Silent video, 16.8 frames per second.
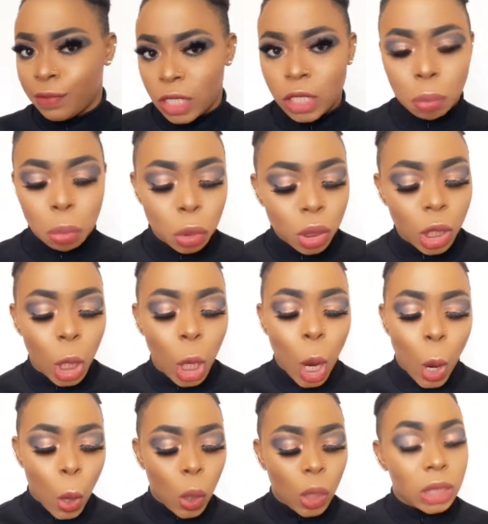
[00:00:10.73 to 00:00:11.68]
facebook
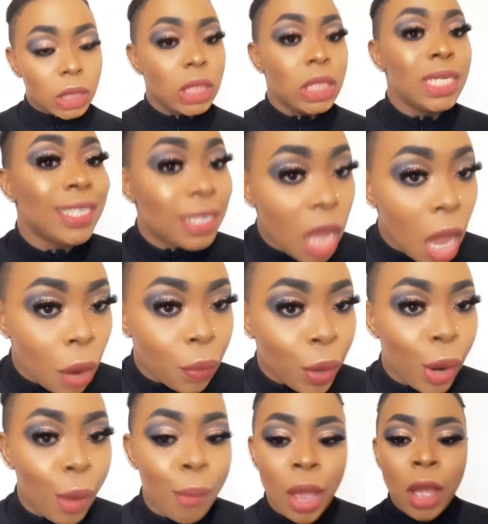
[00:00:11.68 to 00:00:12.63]
on
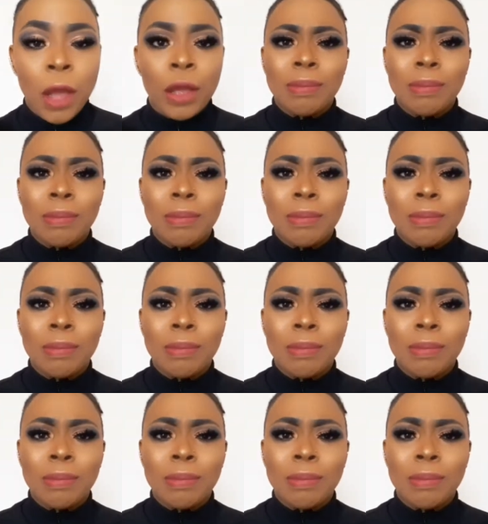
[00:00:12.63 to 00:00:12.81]
instagram